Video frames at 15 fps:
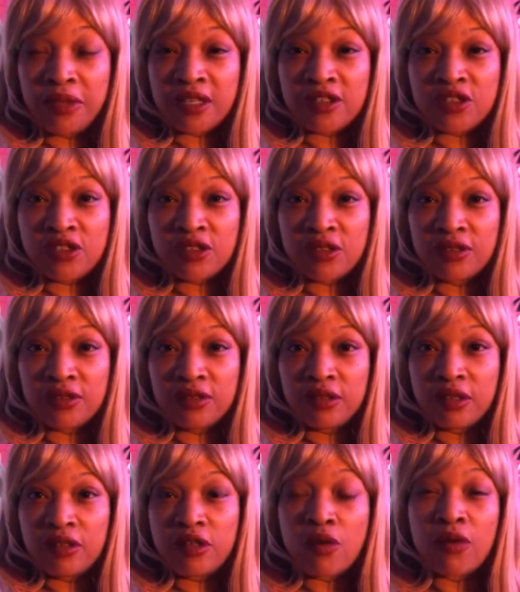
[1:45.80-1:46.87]
Bitch,
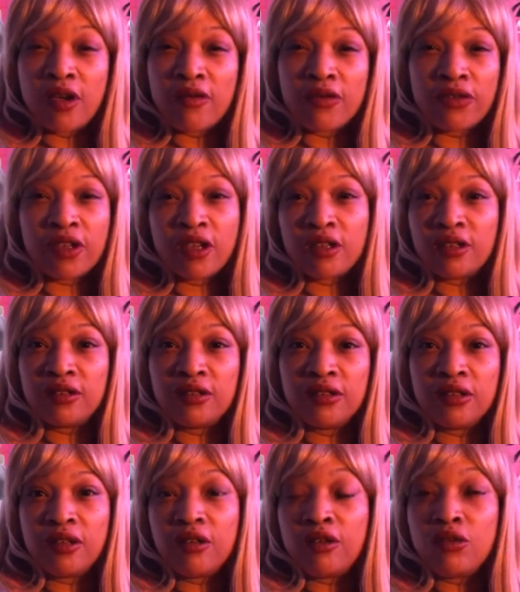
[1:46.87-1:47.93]
don't ever forget it
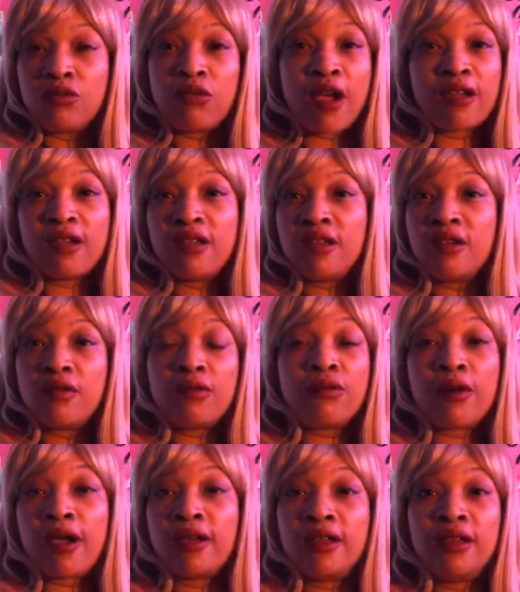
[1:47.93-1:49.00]
you raggedy,
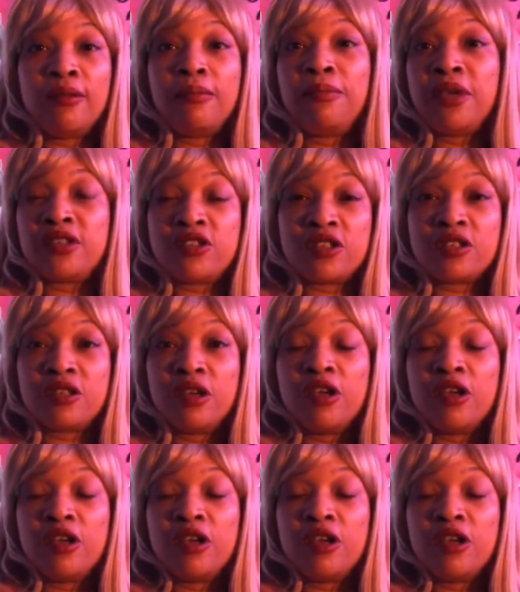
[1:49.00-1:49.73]
raggedy bitches.